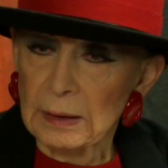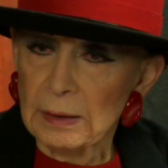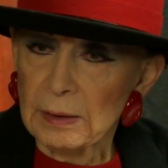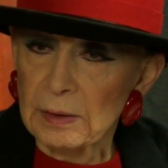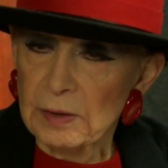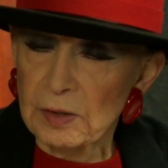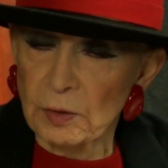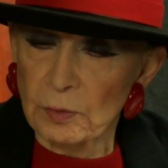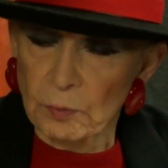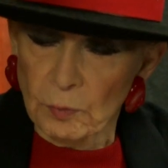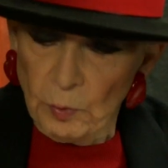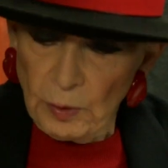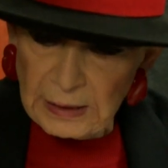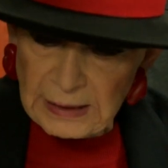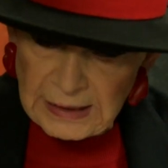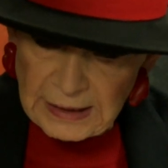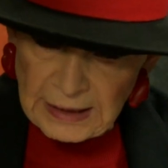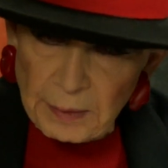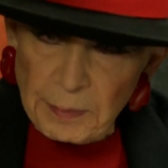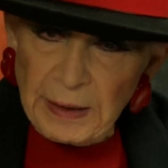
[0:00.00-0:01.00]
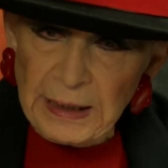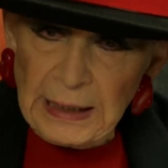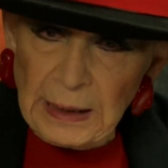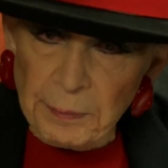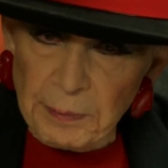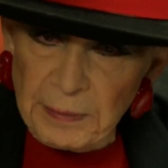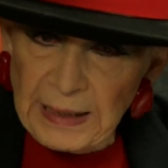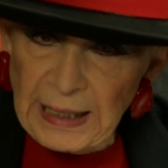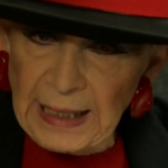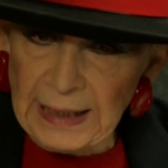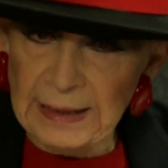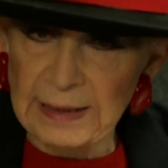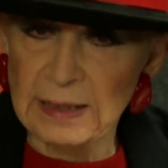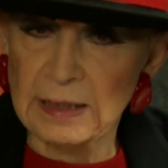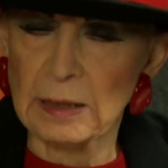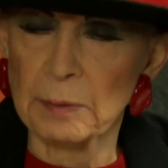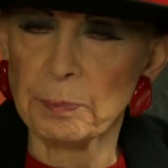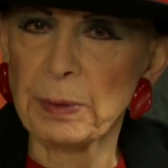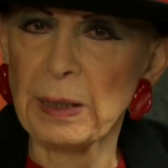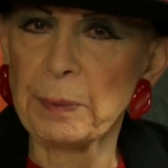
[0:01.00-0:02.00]
so what's coming up next
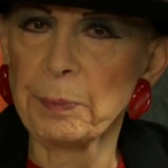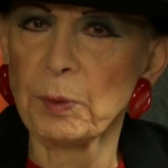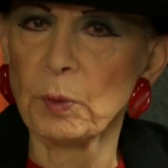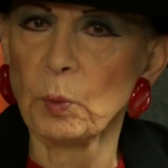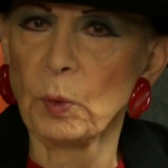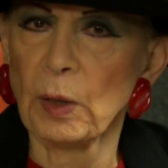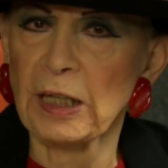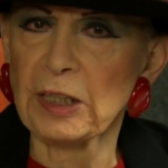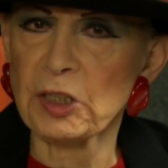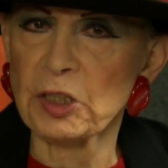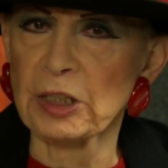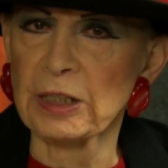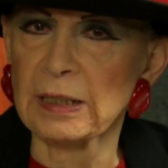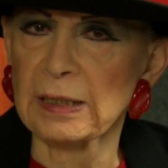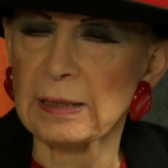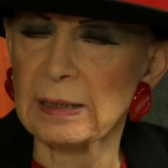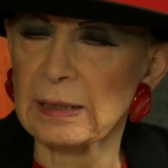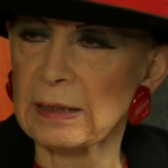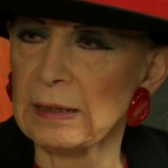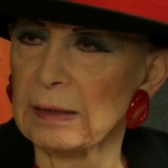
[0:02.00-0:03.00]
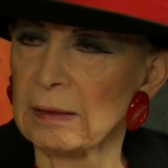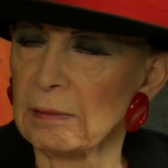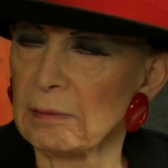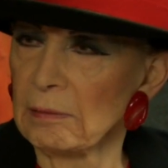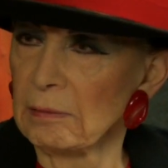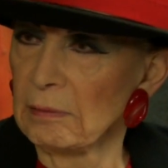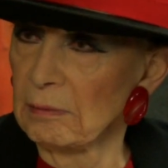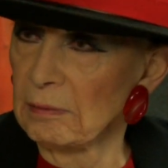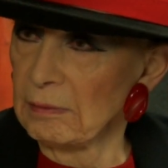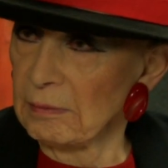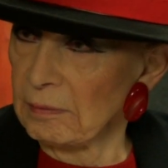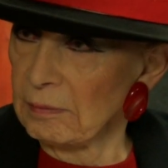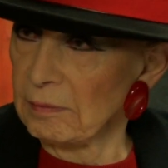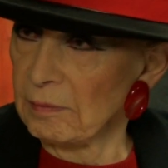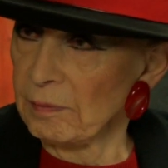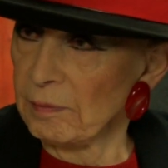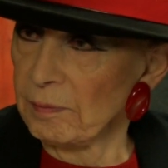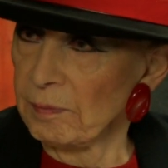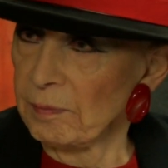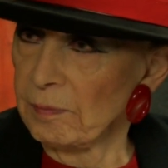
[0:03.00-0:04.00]
that people watching us can
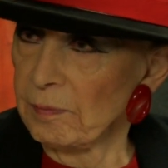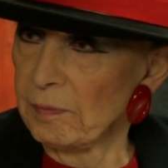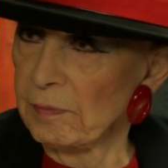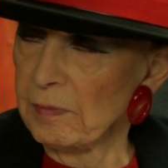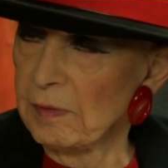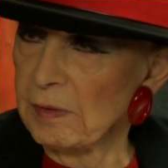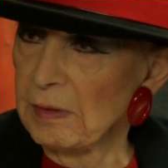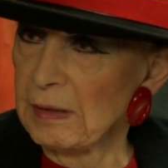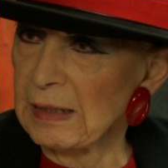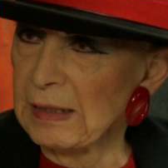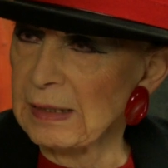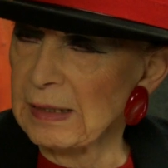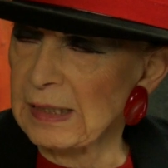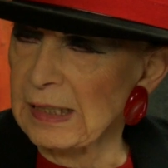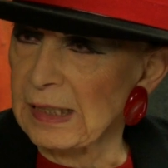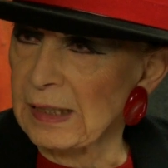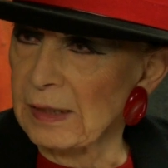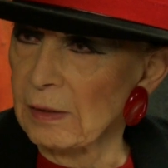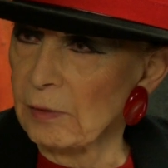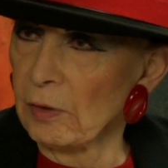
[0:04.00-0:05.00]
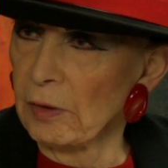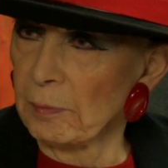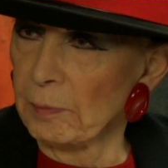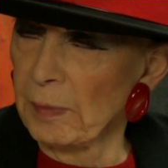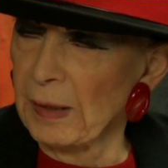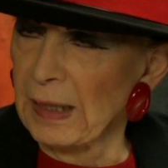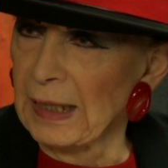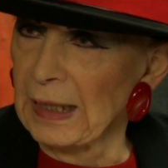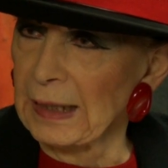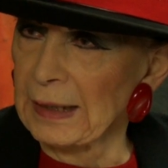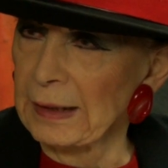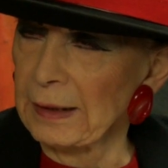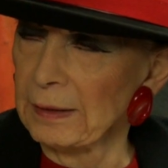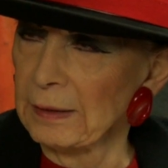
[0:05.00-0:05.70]
see or buy?